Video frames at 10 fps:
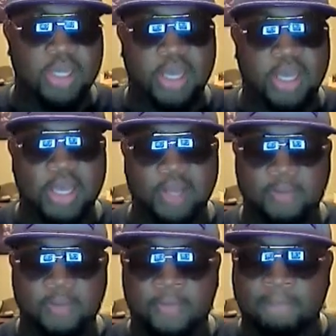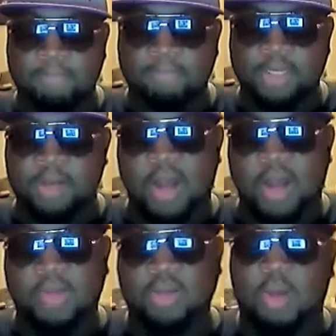and you know
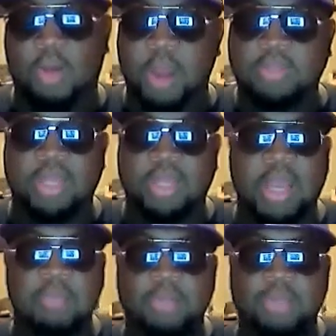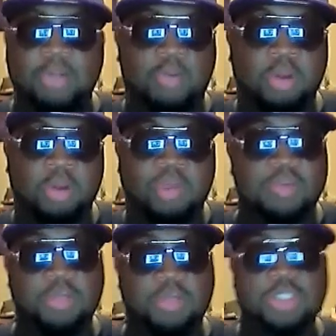all the crimes that are happening in the world. If
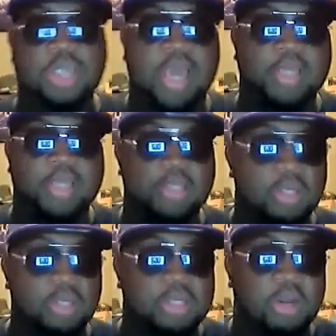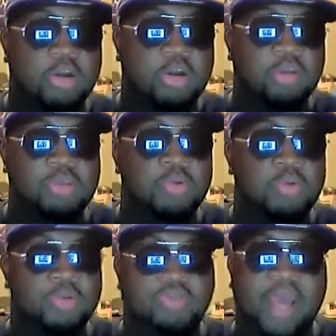only she had looked at her
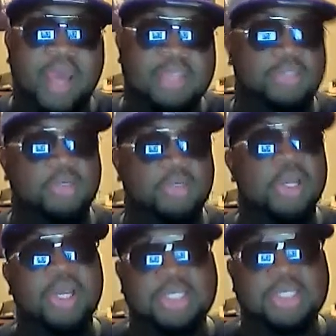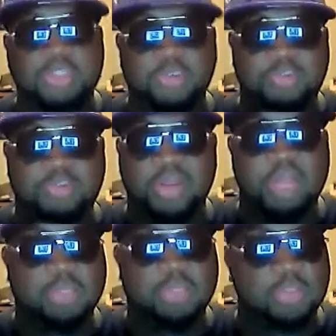computer faster, she would have been
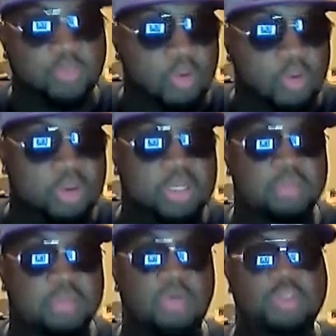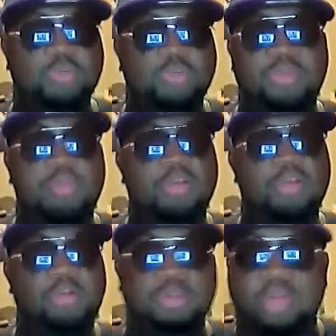able to warn them or she would have been able to
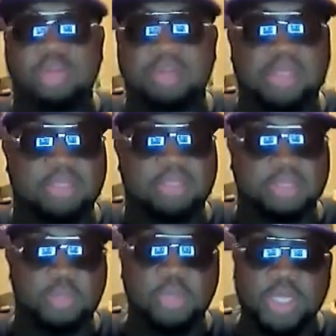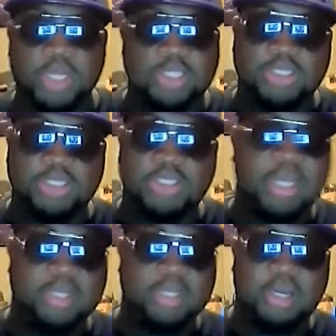do something about them. So she's
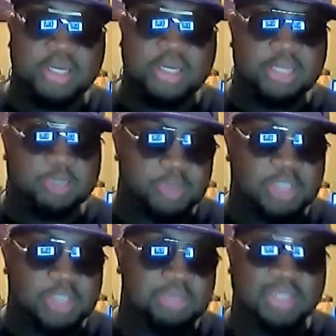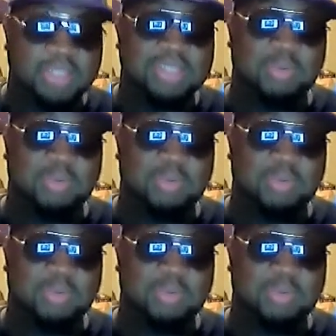taking on these responsibilities of the